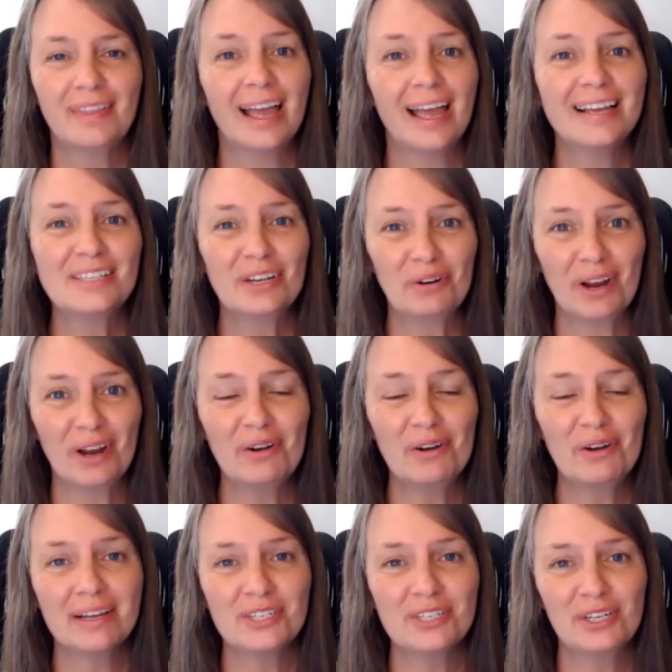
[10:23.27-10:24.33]
That is a great
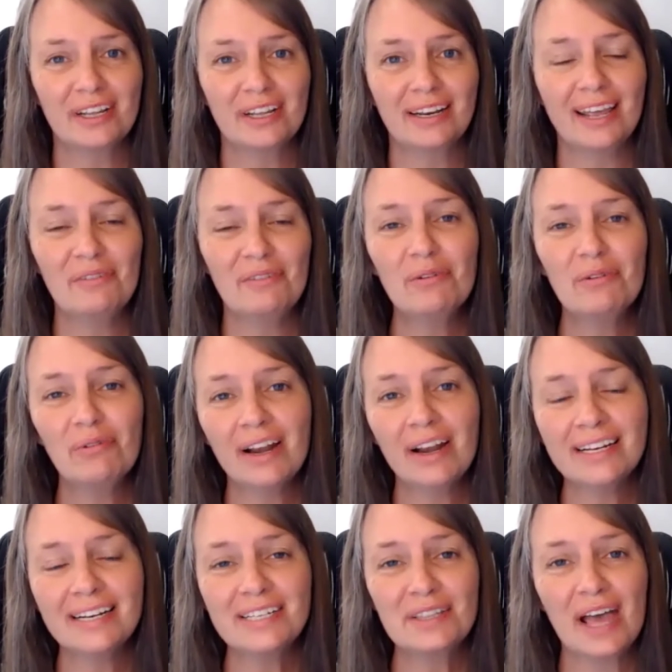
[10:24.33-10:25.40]
question. And we
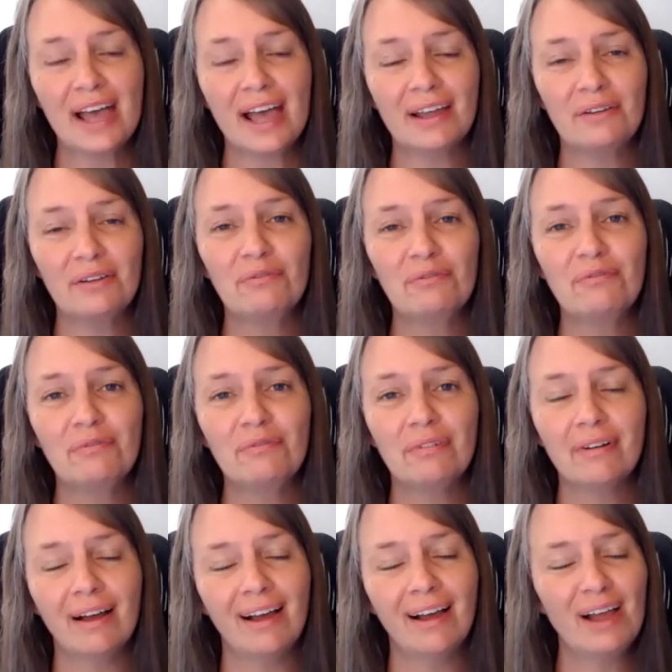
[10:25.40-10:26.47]
run into that,
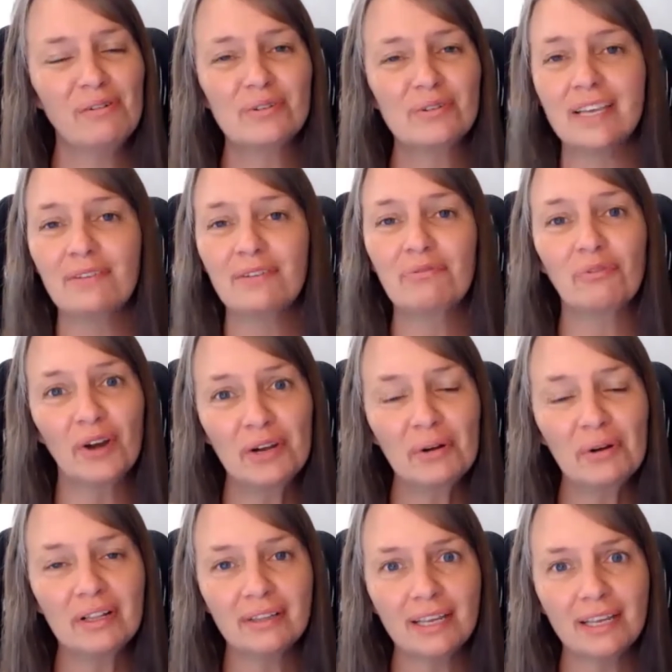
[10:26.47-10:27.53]
I won't say
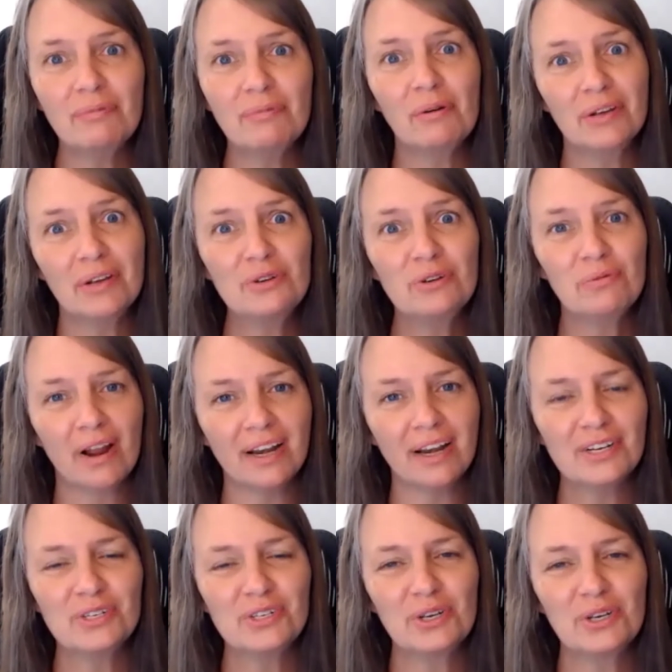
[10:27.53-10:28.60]
frequently, but we do run
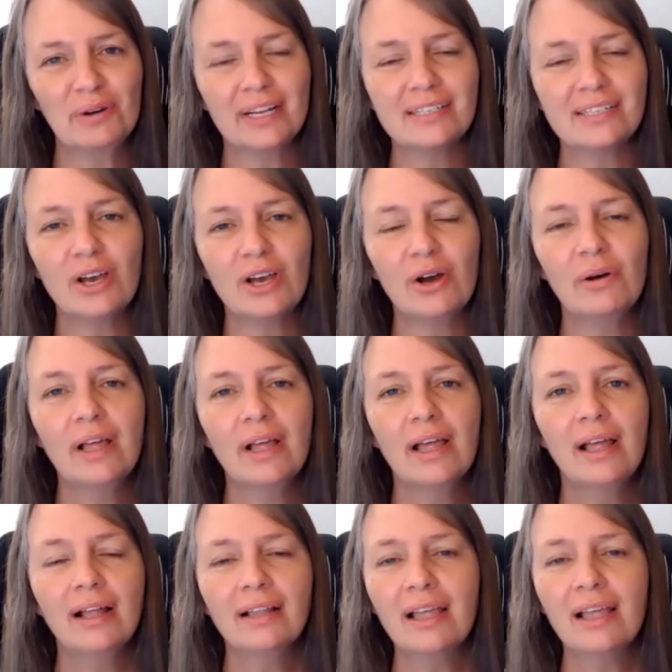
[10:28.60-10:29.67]
into it. So
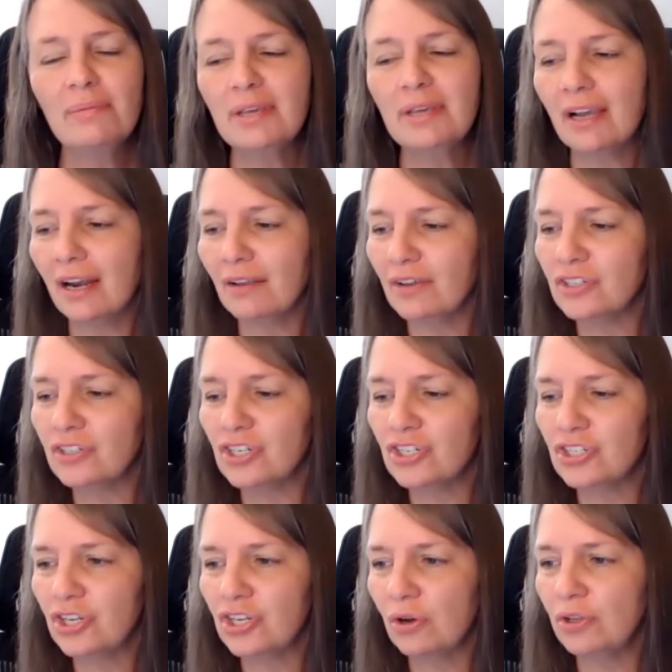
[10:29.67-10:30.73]
let me kind of
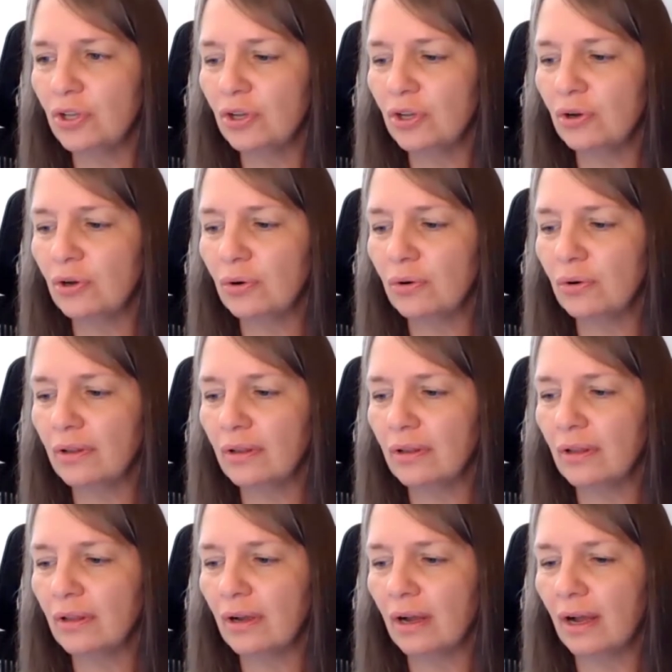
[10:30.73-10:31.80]
just show you
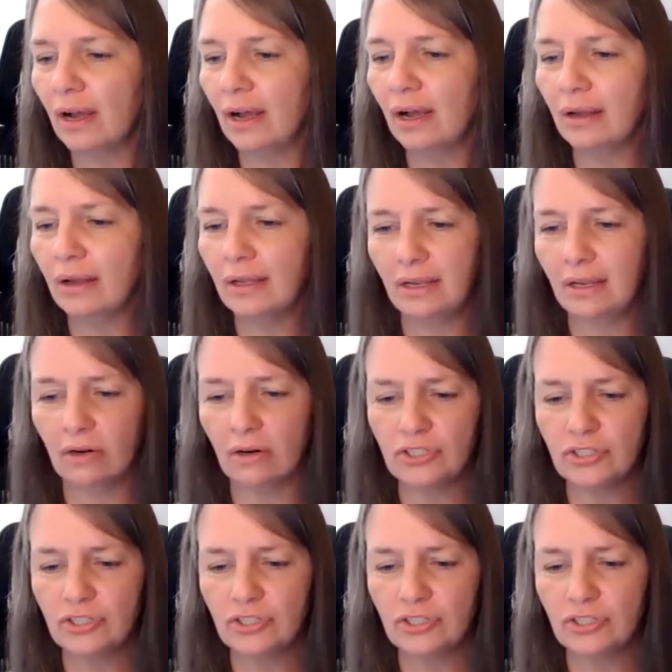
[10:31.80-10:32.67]
here.